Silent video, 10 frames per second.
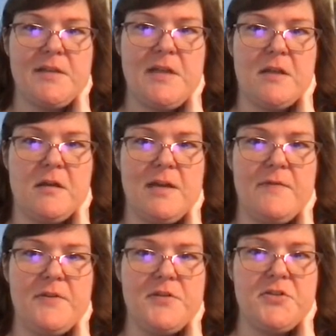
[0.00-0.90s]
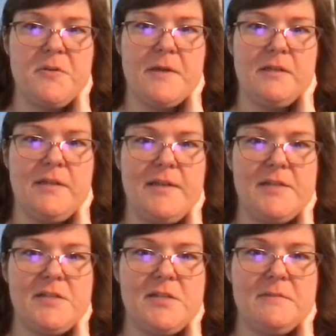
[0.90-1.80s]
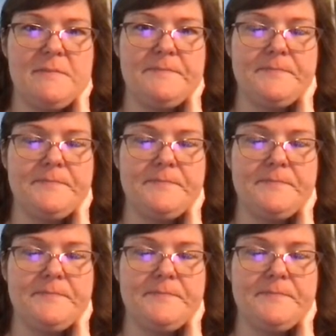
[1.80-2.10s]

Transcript: I think I'll give this to my list